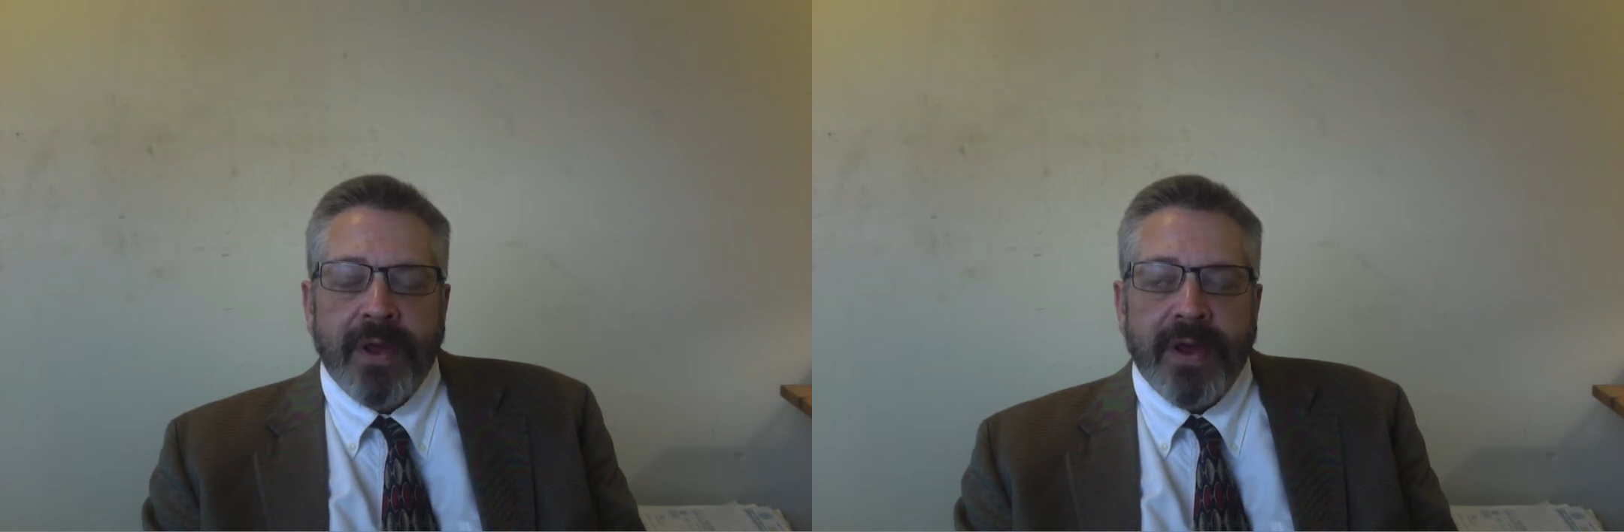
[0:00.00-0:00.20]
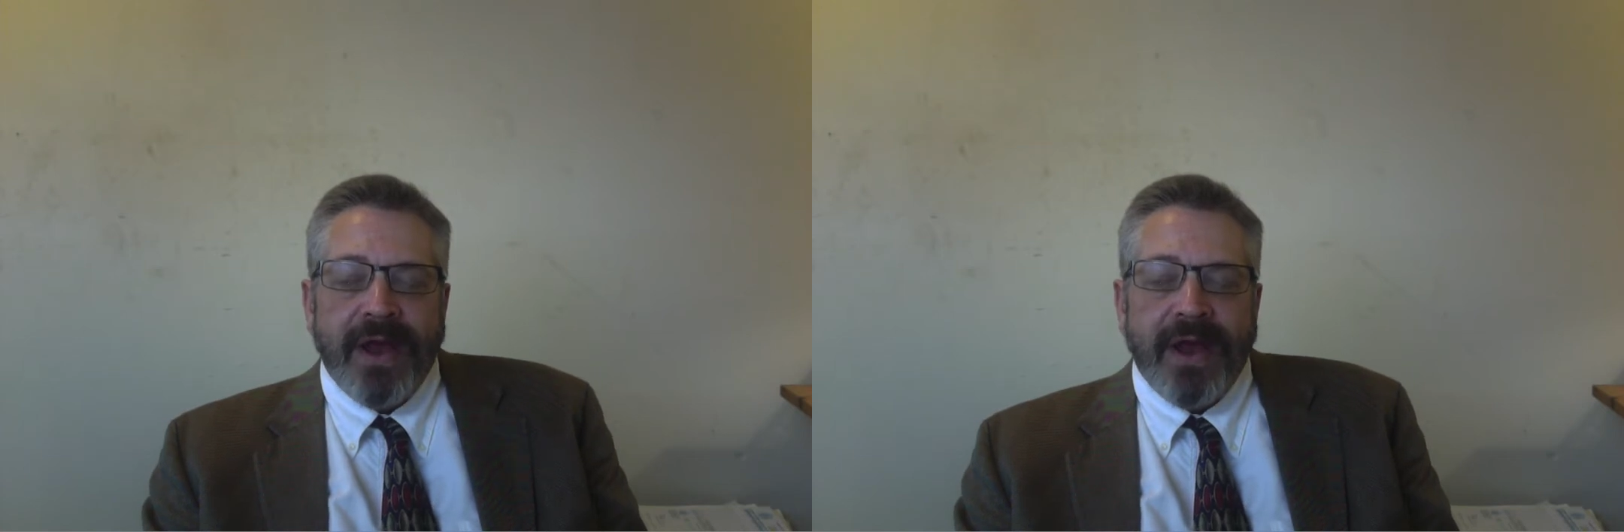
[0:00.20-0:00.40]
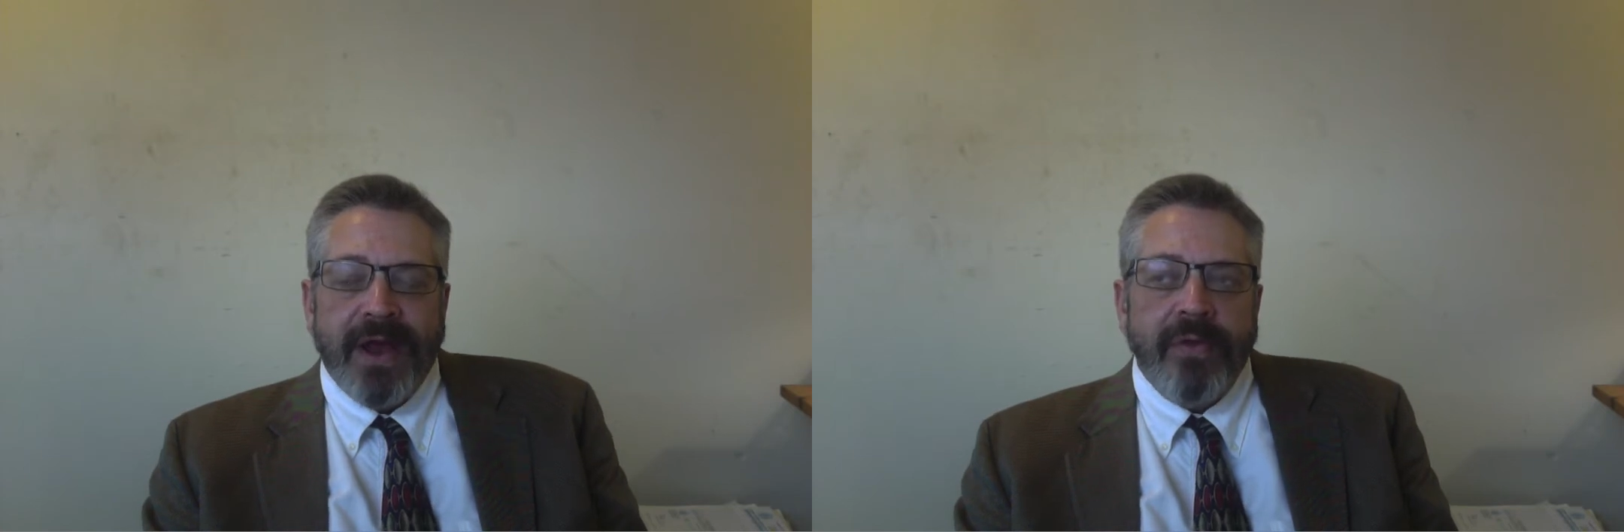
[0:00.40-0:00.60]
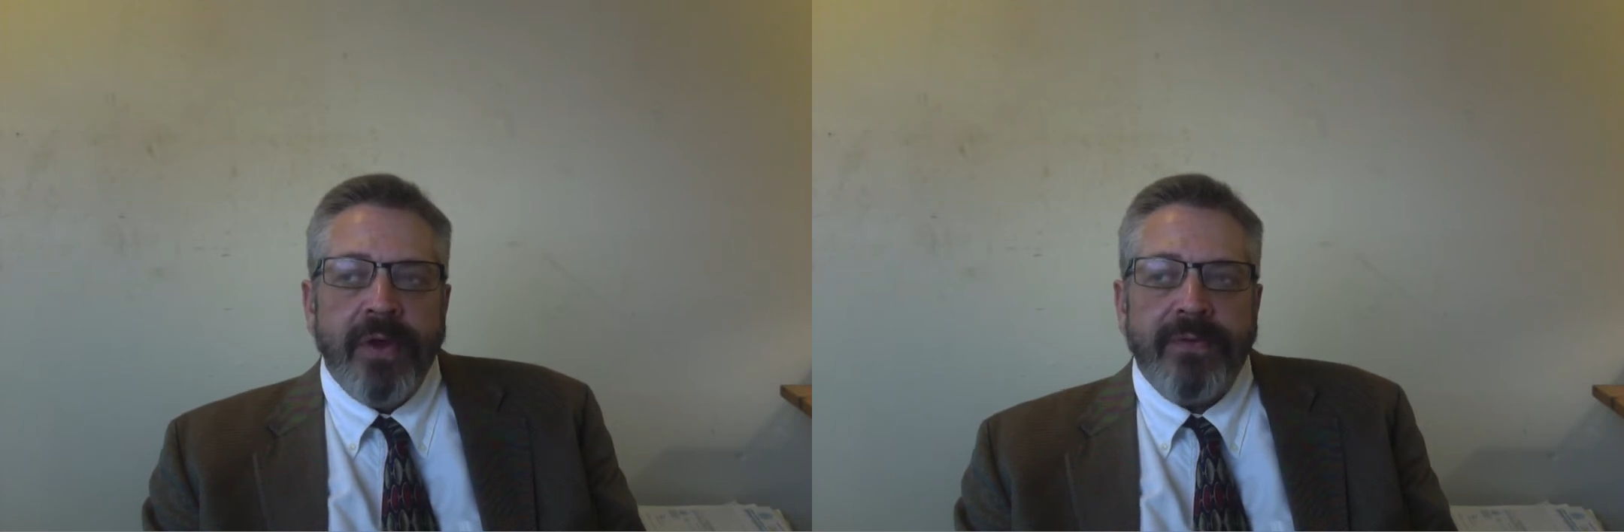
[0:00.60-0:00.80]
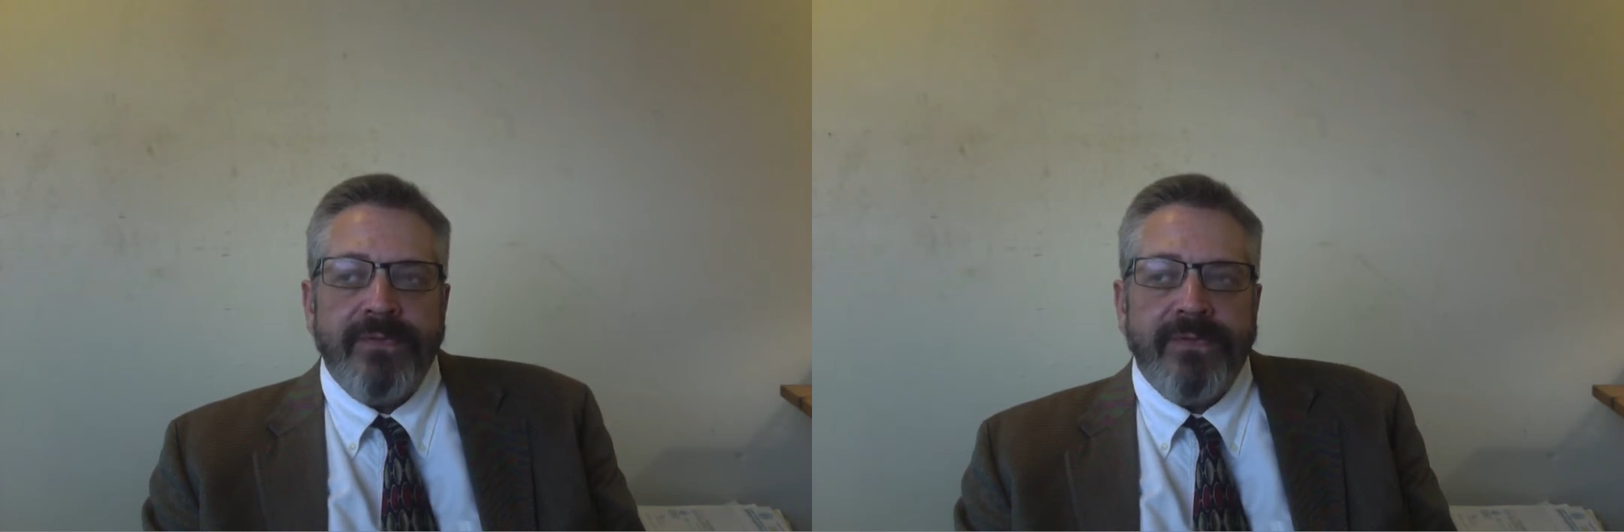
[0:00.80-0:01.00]
kind of
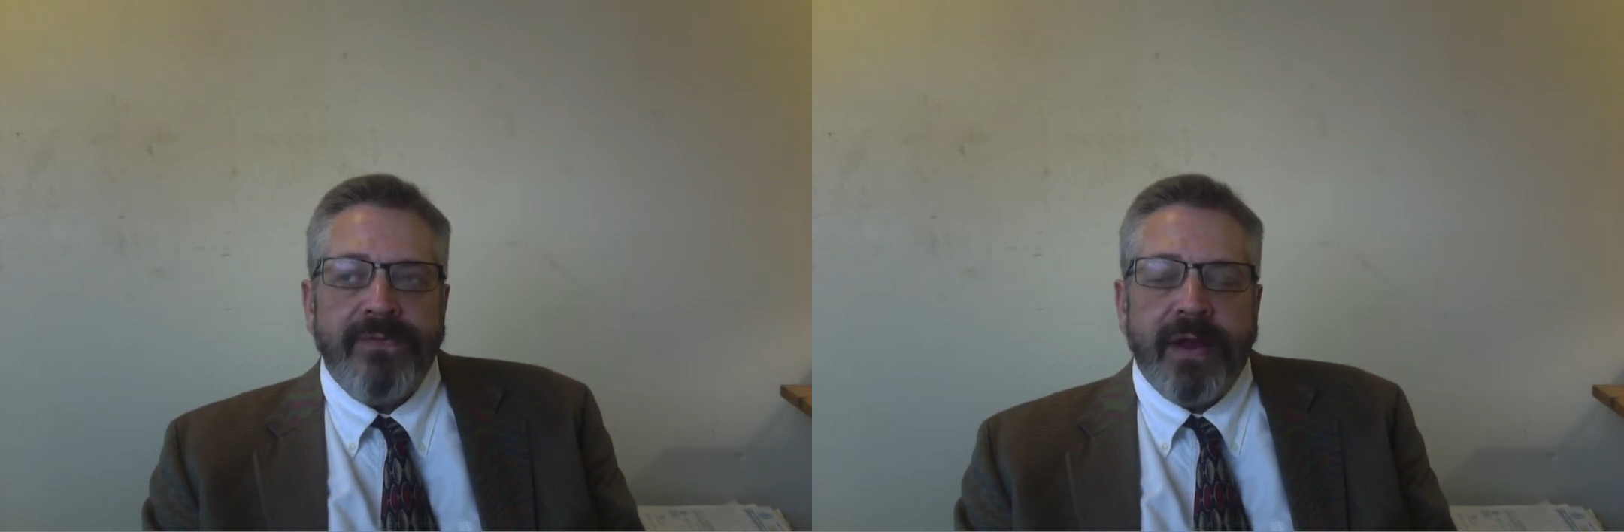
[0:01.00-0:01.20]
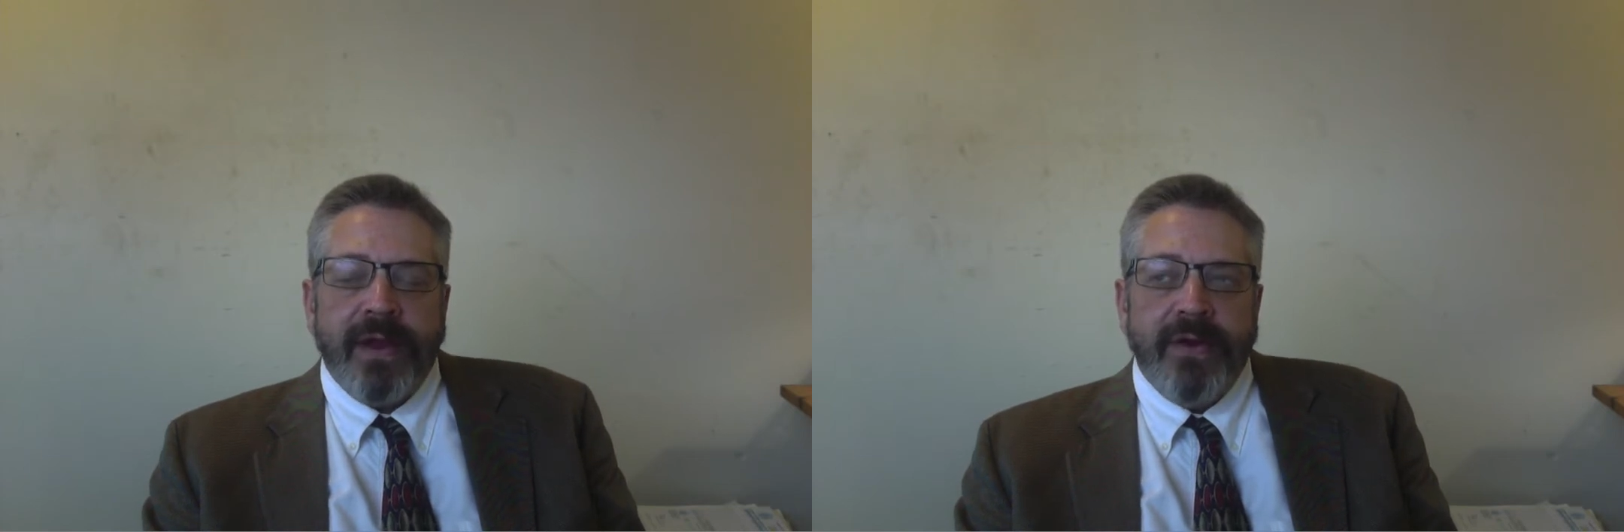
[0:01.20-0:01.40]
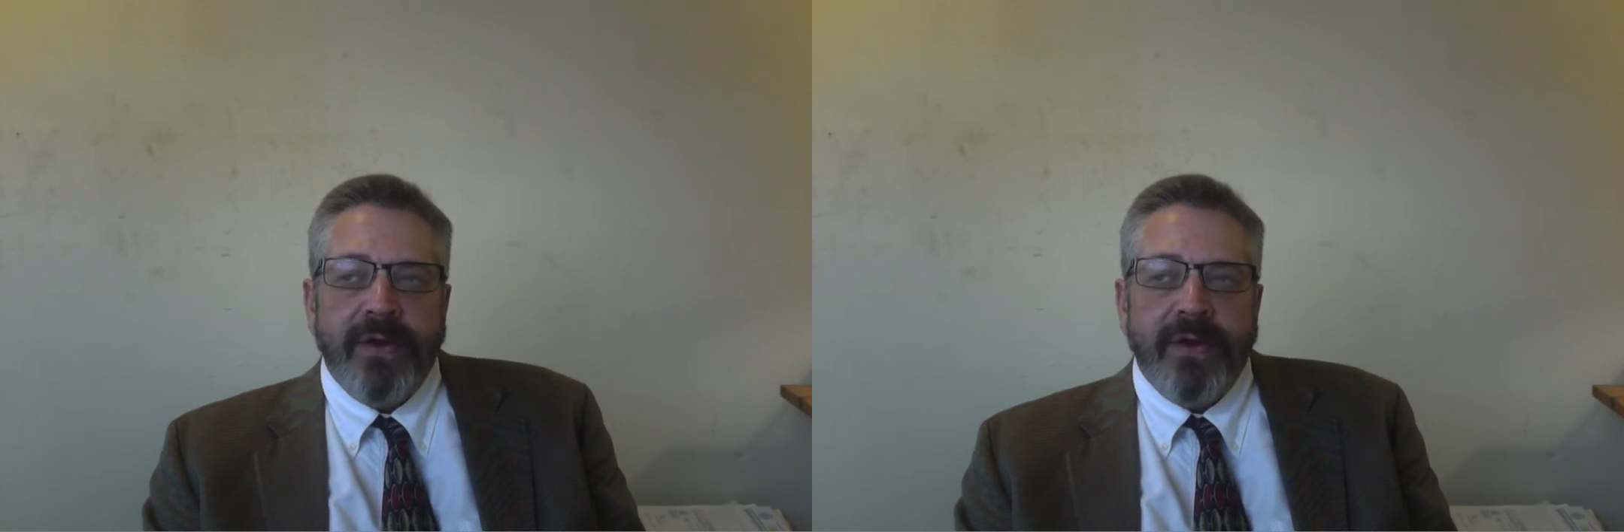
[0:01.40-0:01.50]
looks like an